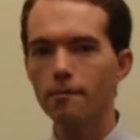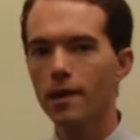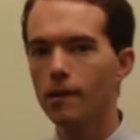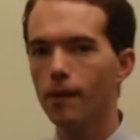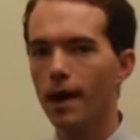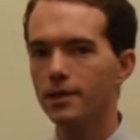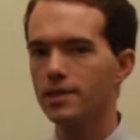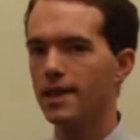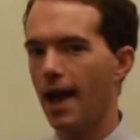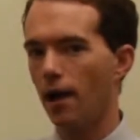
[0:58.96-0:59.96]
to
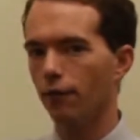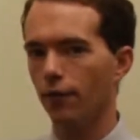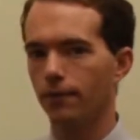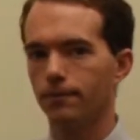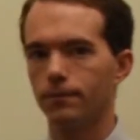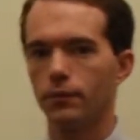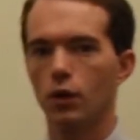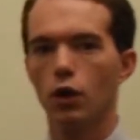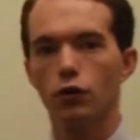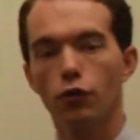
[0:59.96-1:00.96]
minimize the alpha.
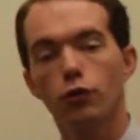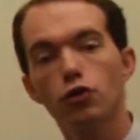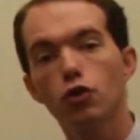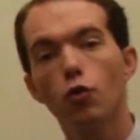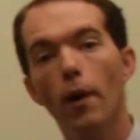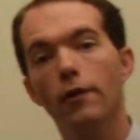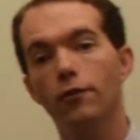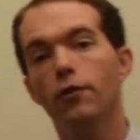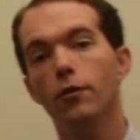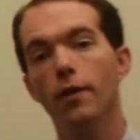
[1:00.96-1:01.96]
So there's two ways
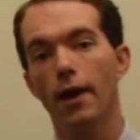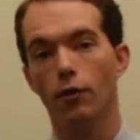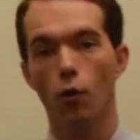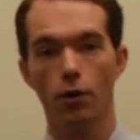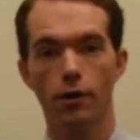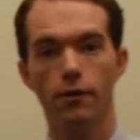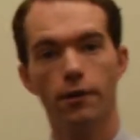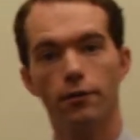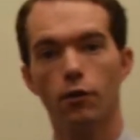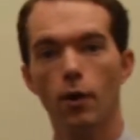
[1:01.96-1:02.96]
to do that according to
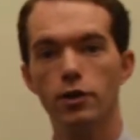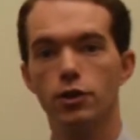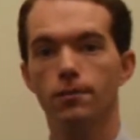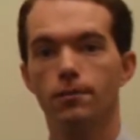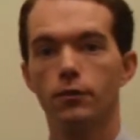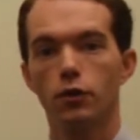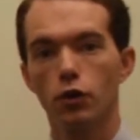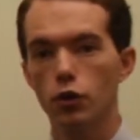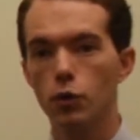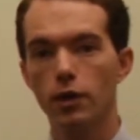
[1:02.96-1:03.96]
this equation.
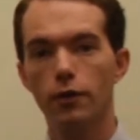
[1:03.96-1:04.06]
You can